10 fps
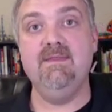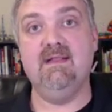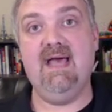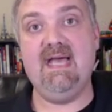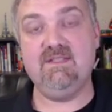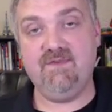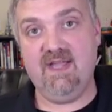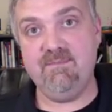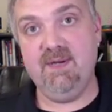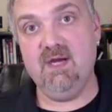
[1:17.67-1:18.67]
The last
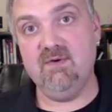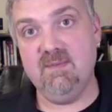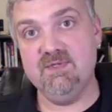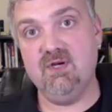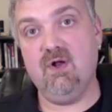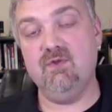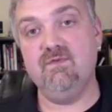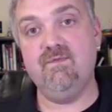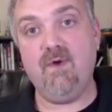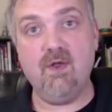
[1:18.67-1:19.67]
five pair of ribs are called
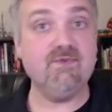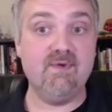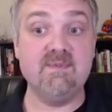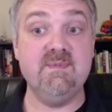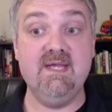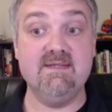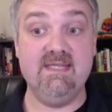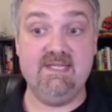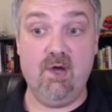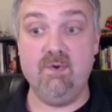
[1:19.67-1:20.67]
false ribs because
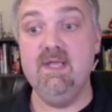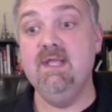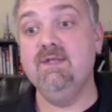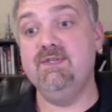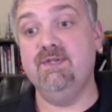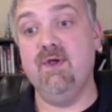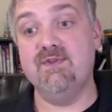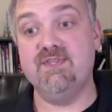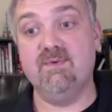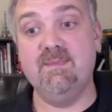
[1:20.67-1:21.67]
they don't. So you'll
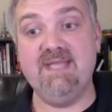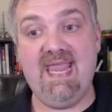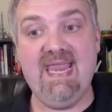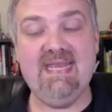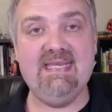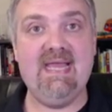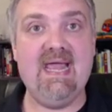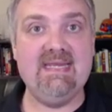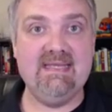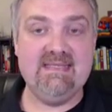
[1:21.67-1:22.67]
notice that ribs eight,
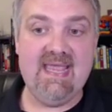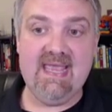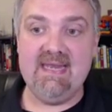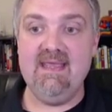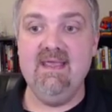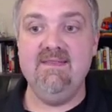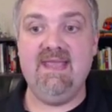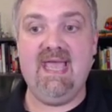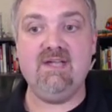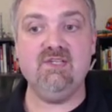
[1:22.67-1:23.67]
nine, and ten,
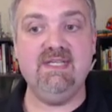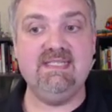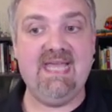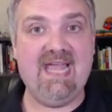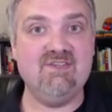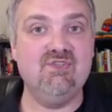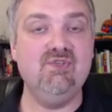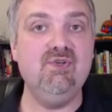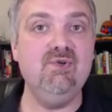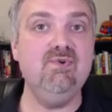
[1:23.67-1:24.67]
they actually attach
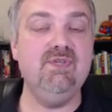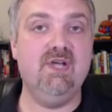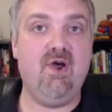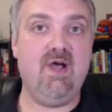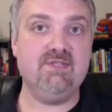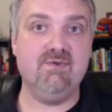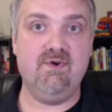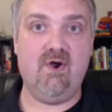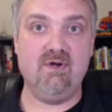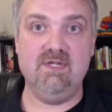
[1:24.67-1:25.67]
to the costal
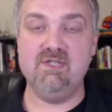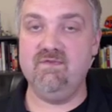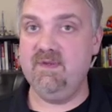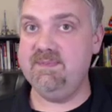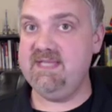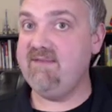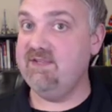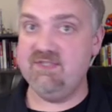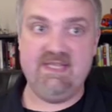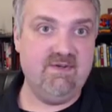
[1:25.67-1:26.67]
cartilage of rib
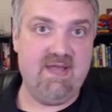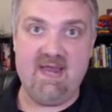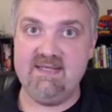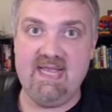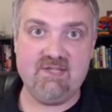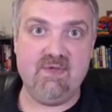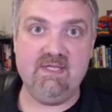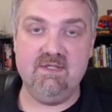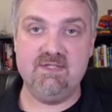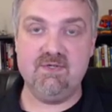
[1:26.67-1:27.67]
seven, so they do not attach
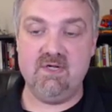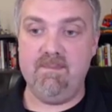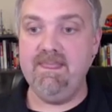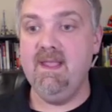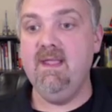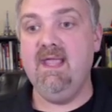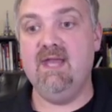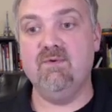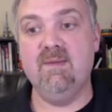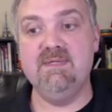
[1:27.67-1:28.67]
directly to the sternum.
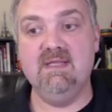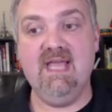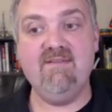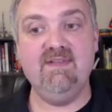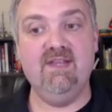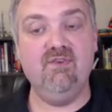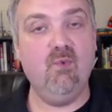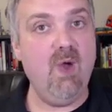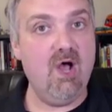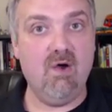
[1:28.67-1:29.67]
And ribs eleven and
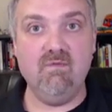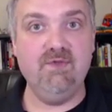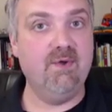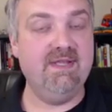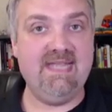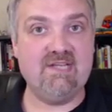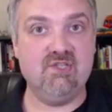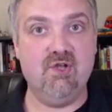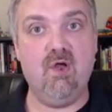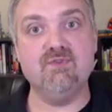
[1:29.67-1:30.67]
twelve don't
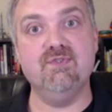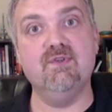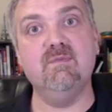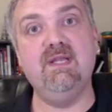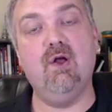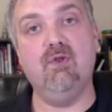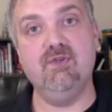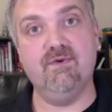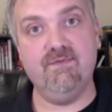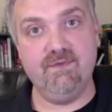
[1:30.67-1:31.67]
attach at all, so those would be called
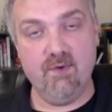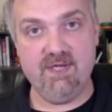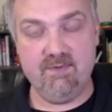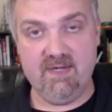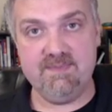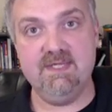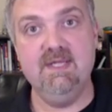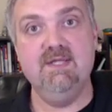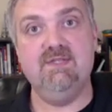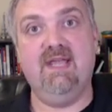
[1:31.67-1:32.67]
your floating ribs.
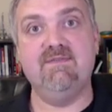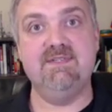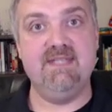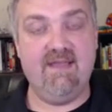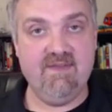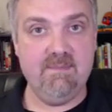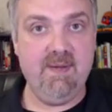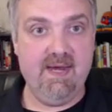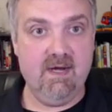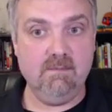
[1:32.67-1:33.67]
So you have seven
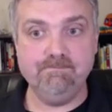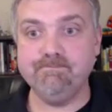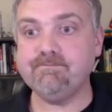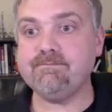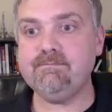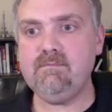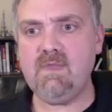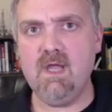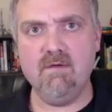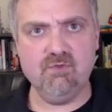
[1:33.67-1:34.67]
pair
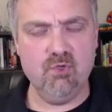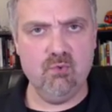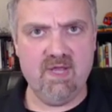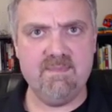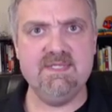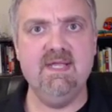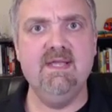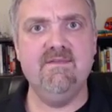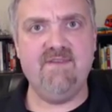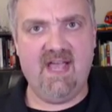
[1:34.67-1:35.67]
of true ribs,
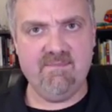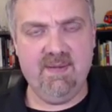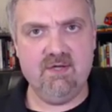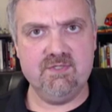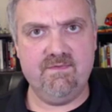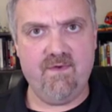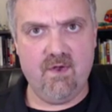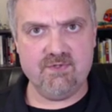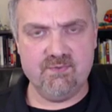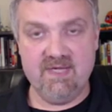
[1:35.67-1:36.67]
five pairs of
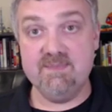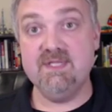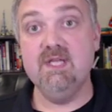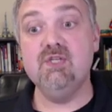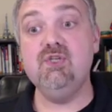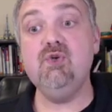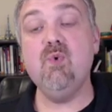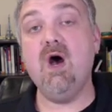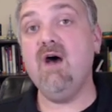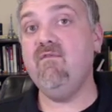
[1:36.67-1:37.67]
false ribs,
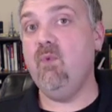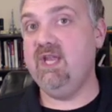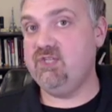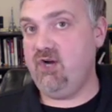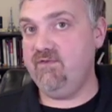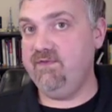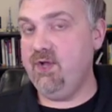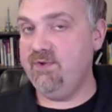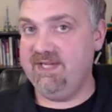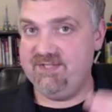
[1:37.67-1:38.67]
two of which are
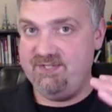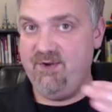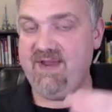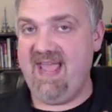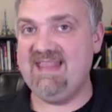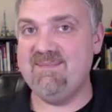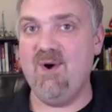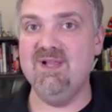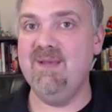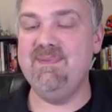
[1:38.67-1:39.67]
floating. So don't add them
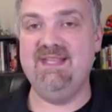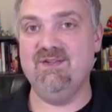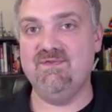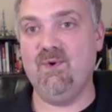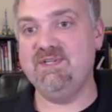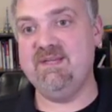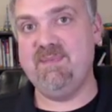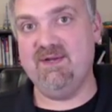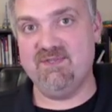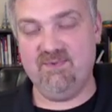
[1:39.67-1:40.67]
all up and think there's fourteen
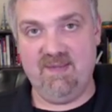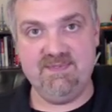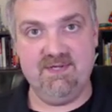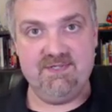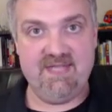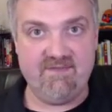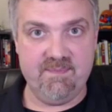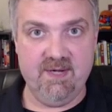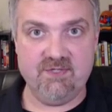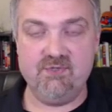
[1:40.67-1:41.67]
pairs of ribs. There's
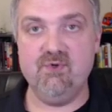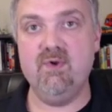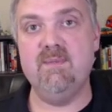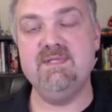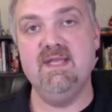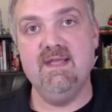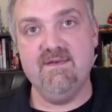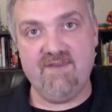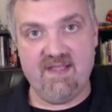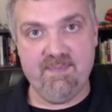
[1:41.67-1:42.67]
seven pairs of true ribs,
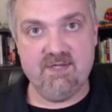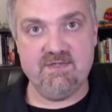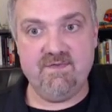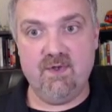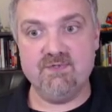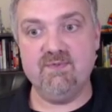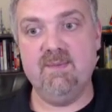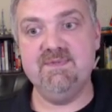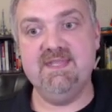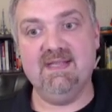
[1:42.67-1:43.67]
five pairs of false
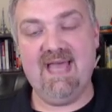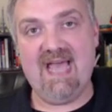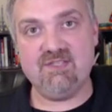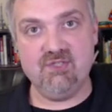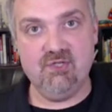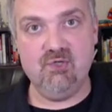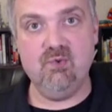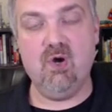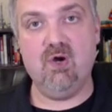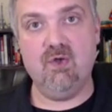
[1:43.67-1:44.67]
ribs. The last
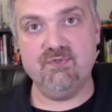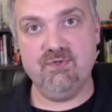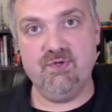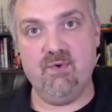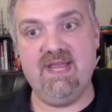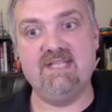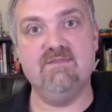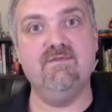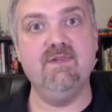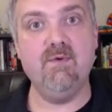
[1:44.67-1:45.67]
two are also known as
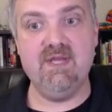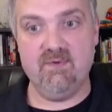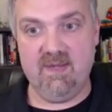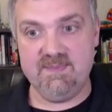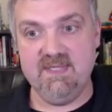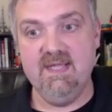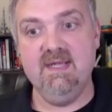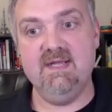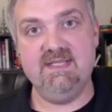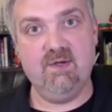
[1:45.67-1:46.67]
floating ribs
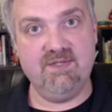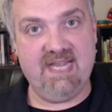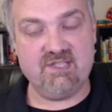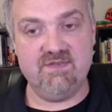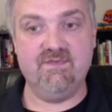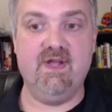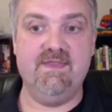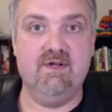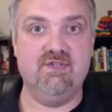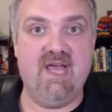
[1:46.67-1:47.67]
because they don't attach in the
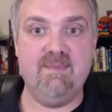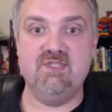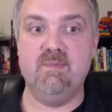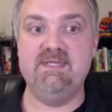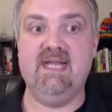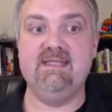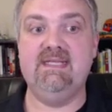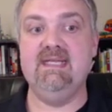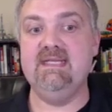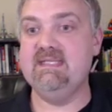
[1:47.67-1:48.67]
front. Their job is to protect the
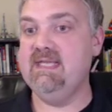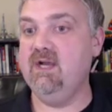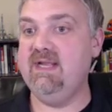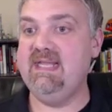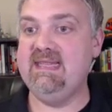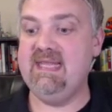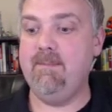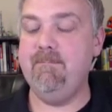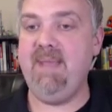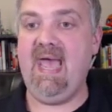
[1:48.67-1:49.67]
kidneys there in
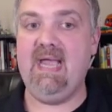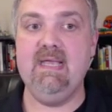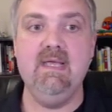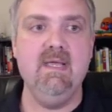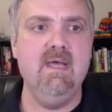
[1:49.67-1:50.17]
the back.